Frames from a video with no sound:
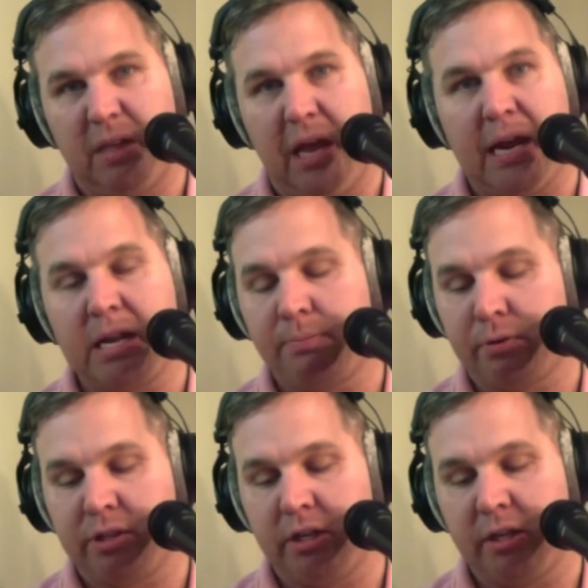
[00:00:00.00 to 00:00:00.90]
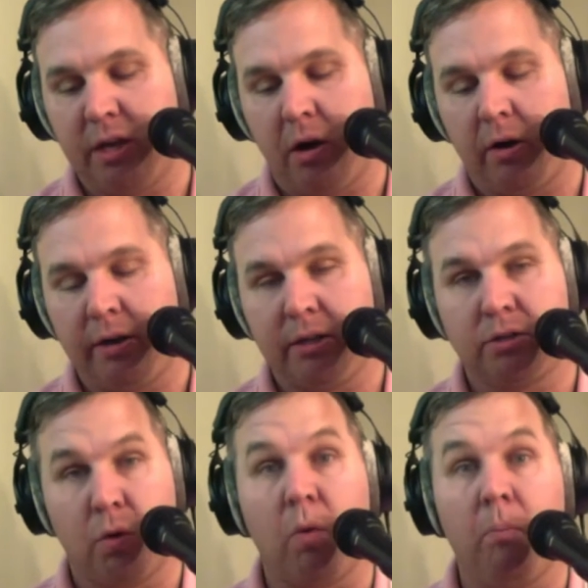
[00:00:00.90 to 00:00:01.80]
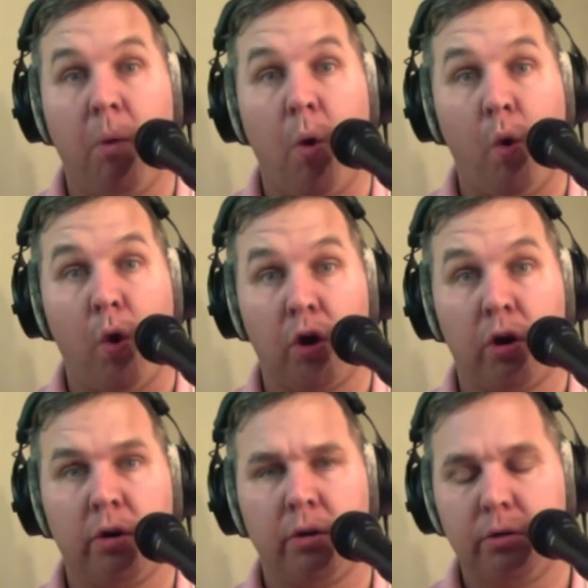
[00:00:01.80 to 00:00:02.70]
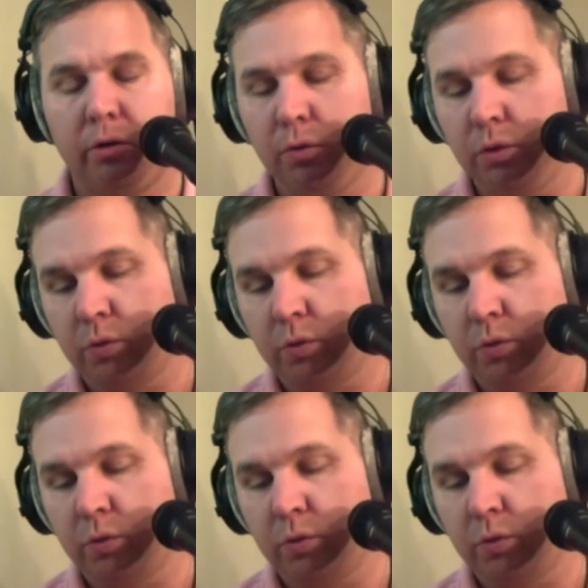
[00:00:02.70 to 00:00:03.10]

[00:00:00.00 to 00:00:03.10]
80% of the audience or more who was